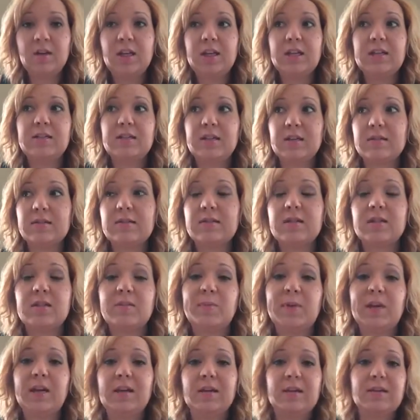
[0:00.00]
It does
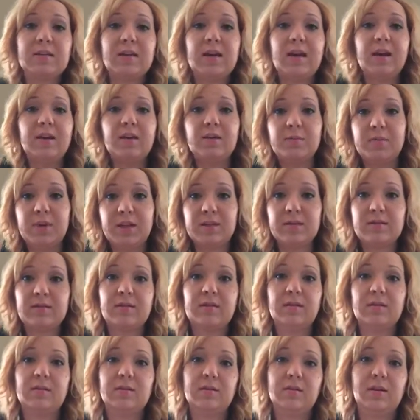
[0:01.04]
display an entire
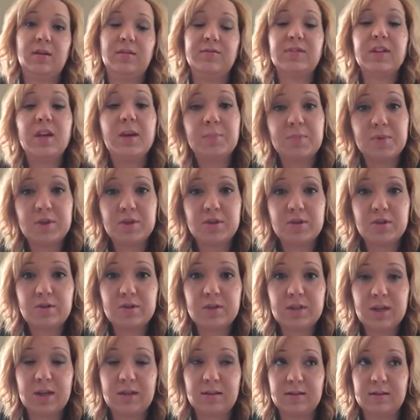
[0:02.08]
month of
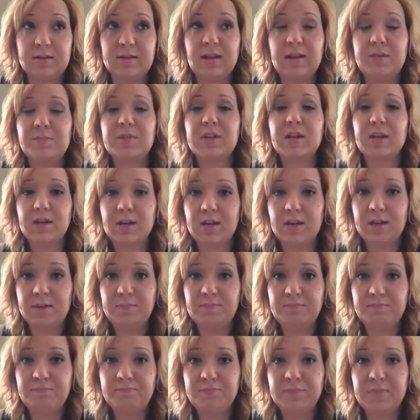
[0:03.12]
temperatures at the same
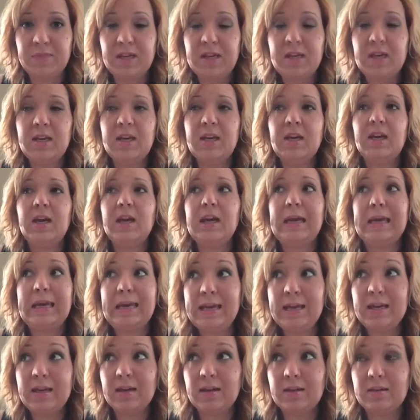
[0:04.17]
time,
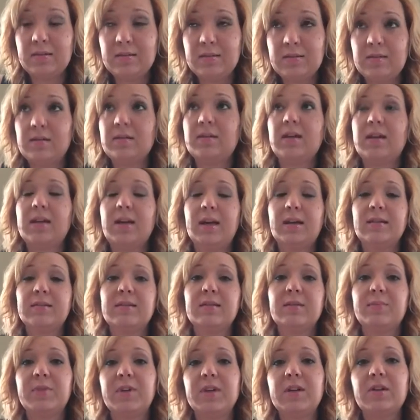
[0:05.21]
and it has
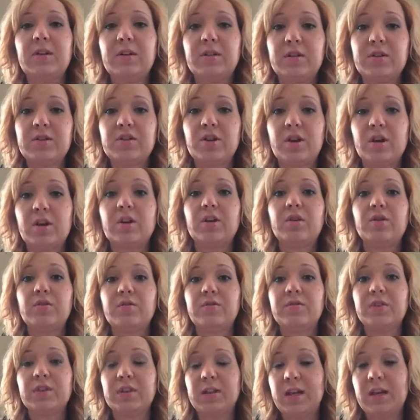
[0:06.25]
something called a chart
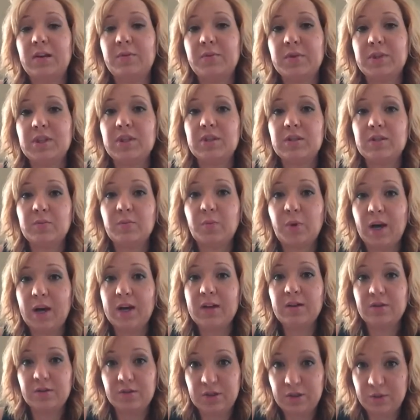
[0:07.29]
overlay, which is why
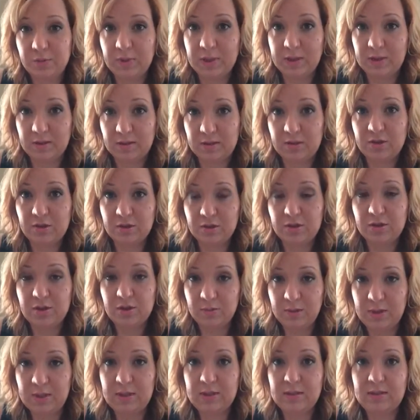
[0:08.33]
you're doing this. You're
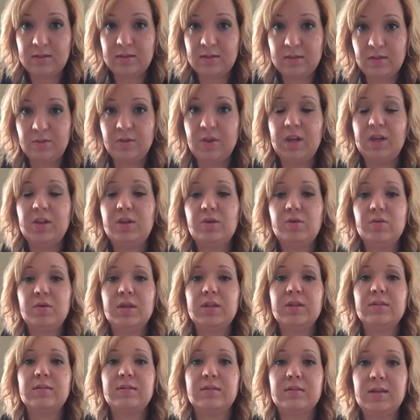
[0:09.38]
doing this so that you
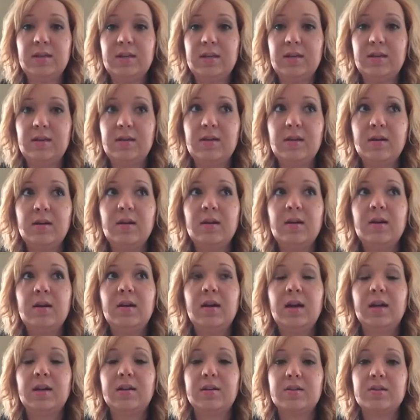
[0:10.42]
can see
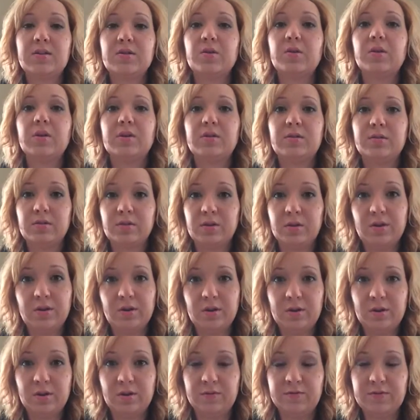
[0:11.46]
a historical
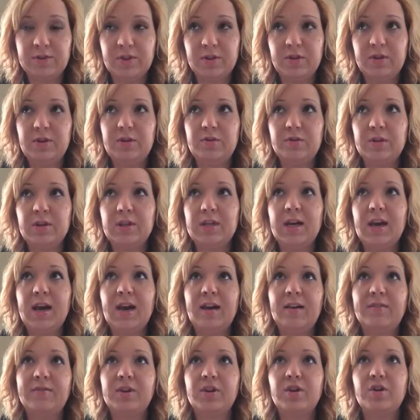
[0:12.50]
curve, so that you can
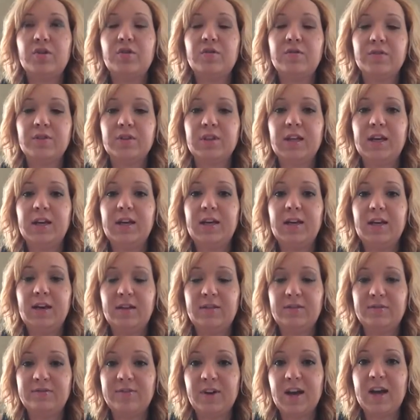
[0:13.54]
have an overlay
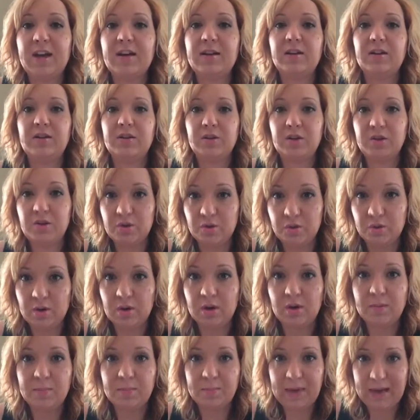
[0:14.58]
and find
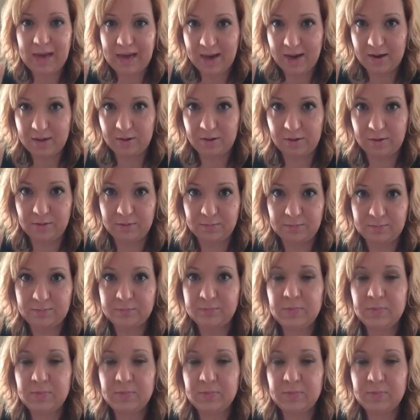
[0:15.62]
your pattern.